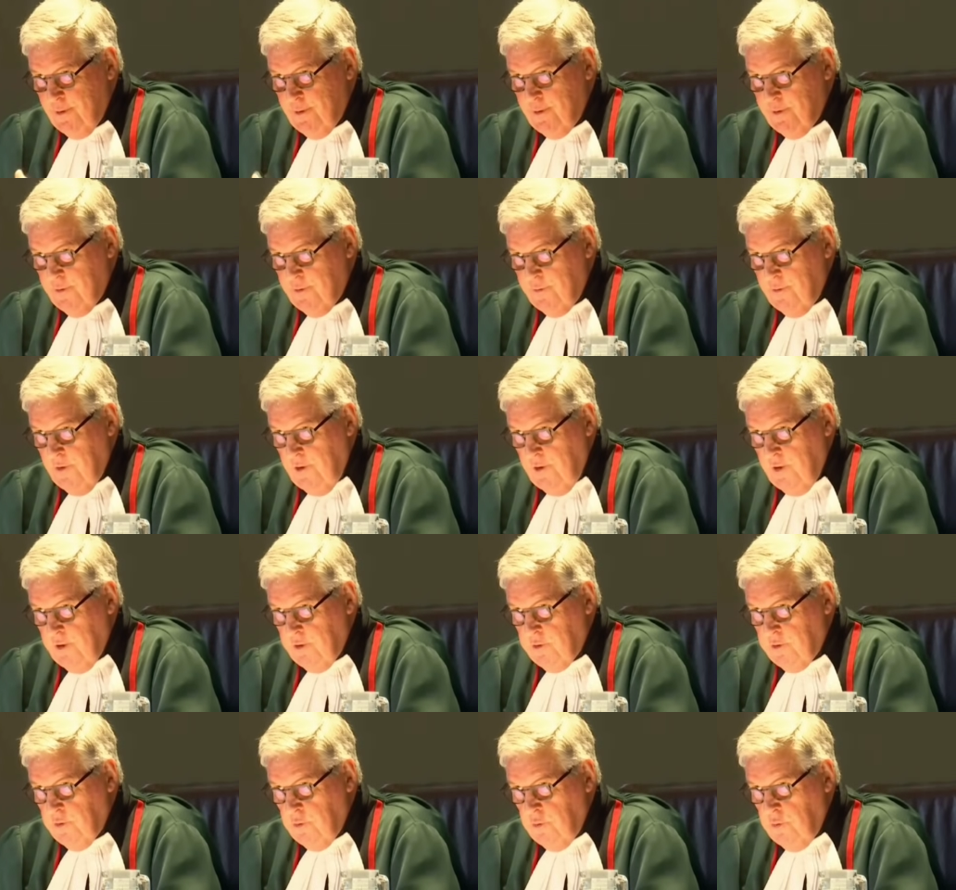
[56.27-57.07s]
because of the
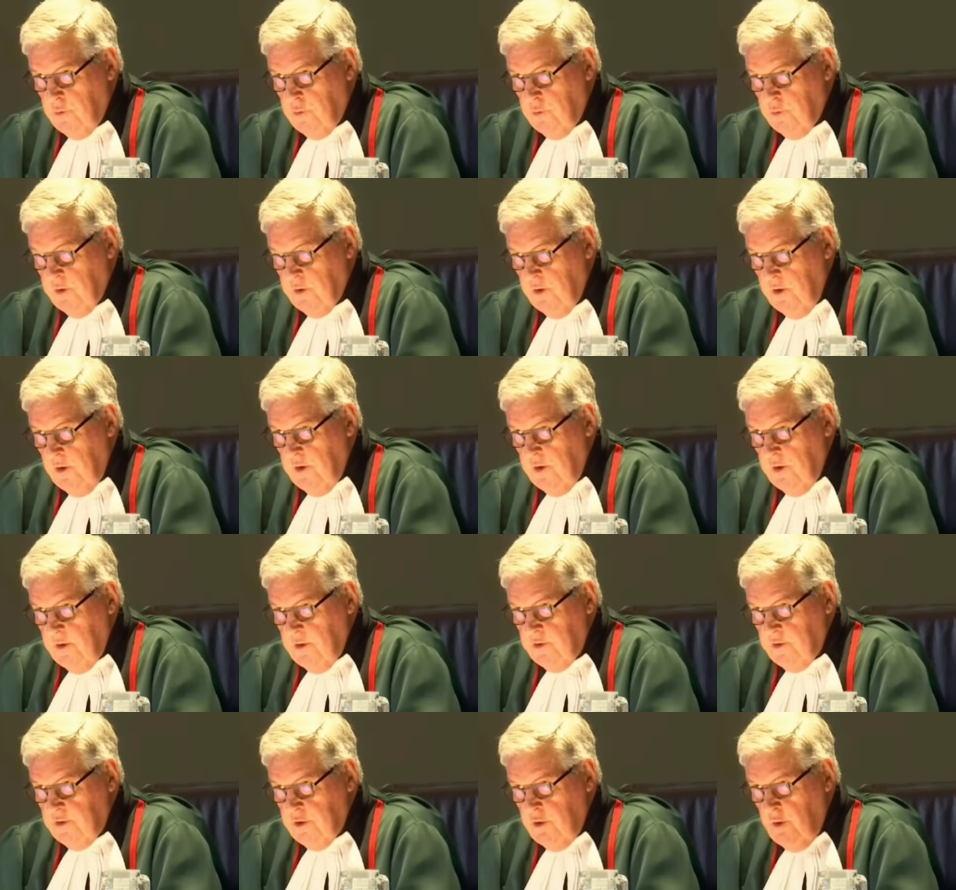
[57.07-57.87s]
electoral court.
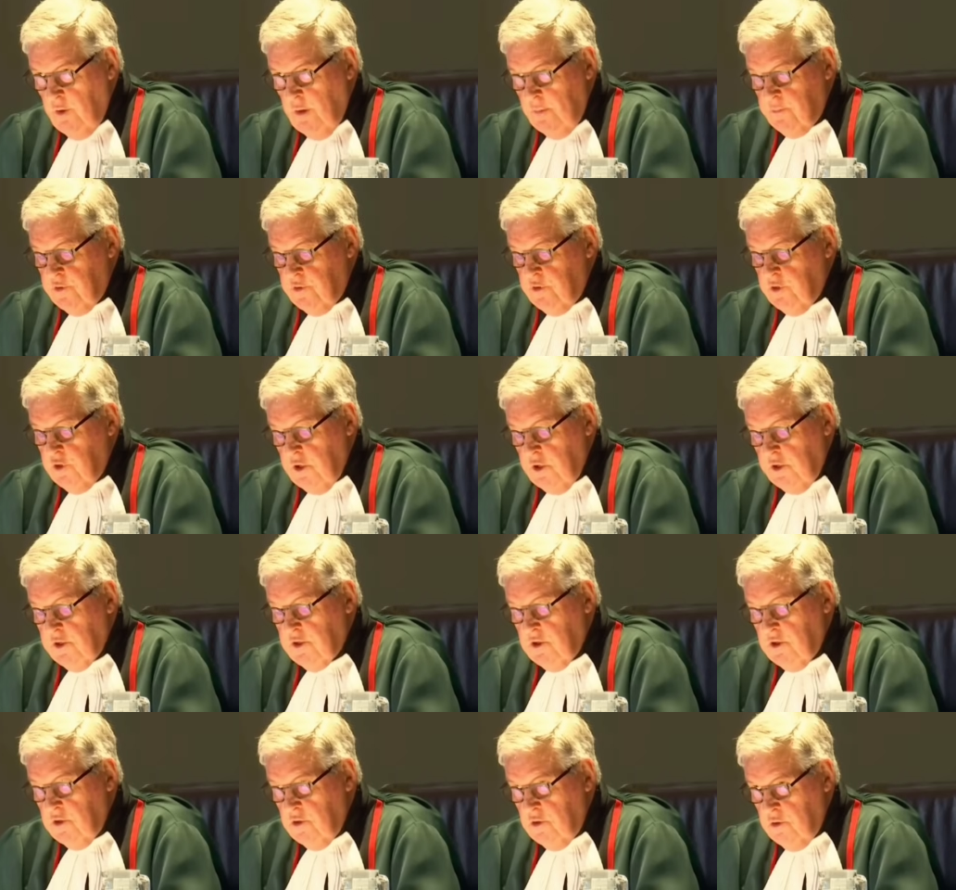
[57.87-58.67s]
So I'm
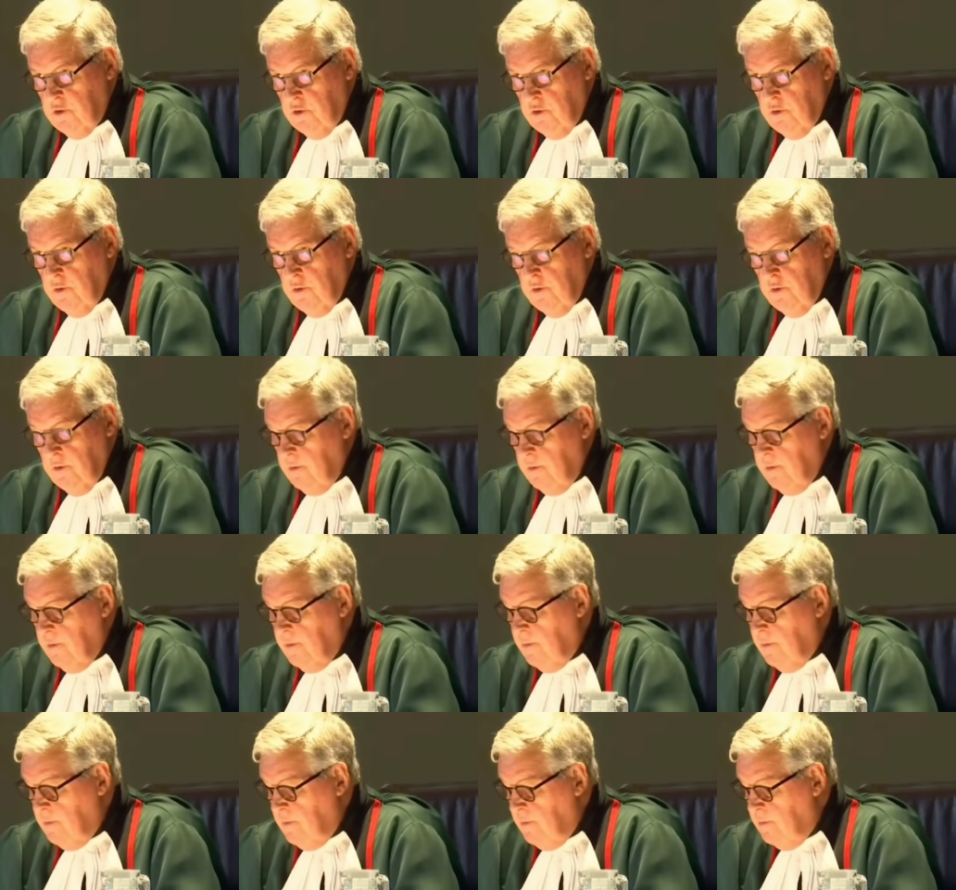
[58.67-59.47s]
suggesting to
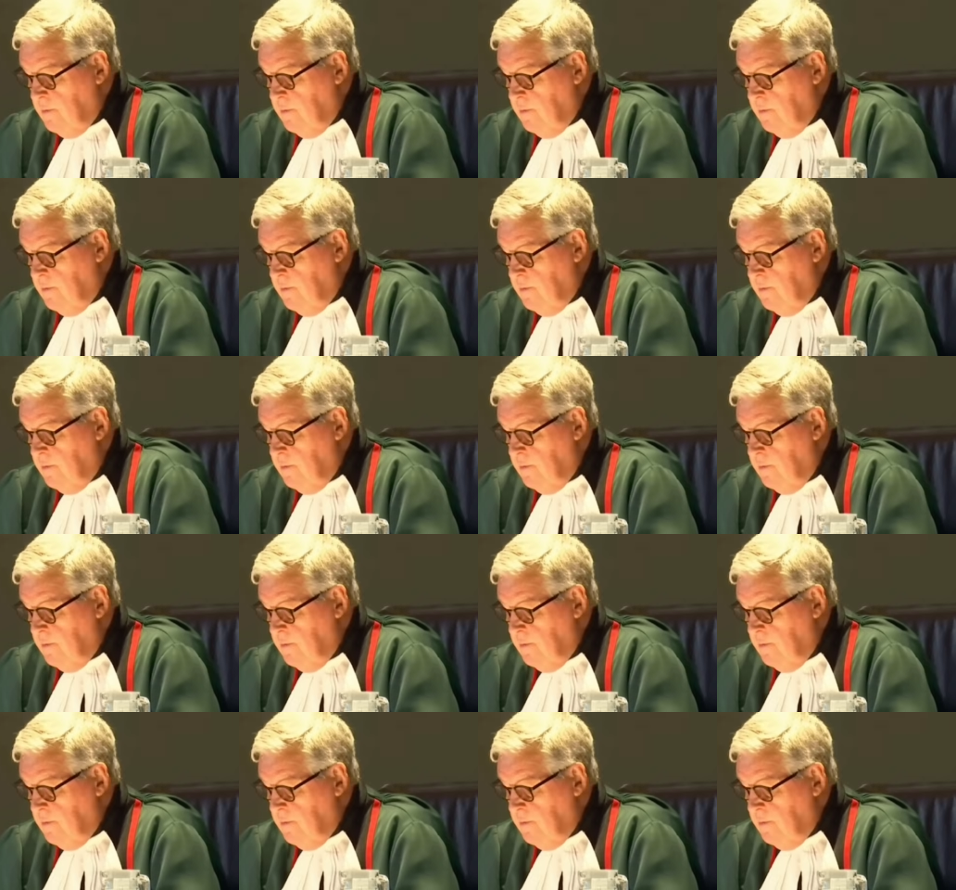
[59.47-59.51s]
you